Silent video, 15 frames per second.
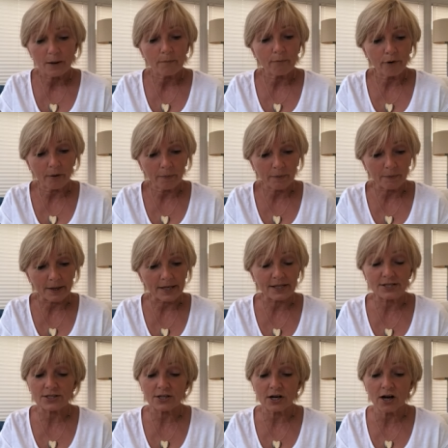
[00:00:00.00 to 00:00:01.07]
Probably the
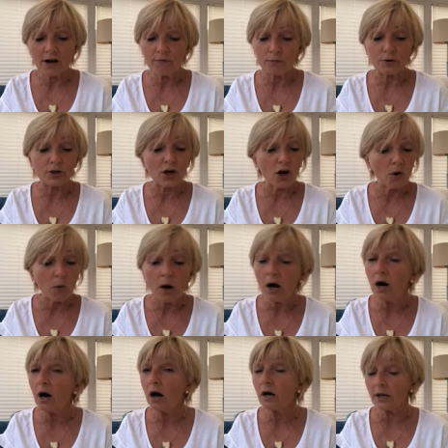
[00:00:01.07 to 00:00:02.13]
scarf would go
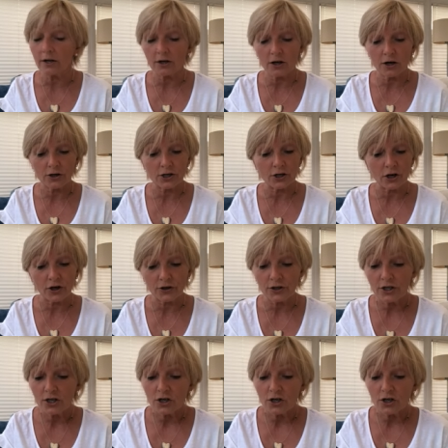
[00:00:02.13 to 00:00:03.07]
on and on and on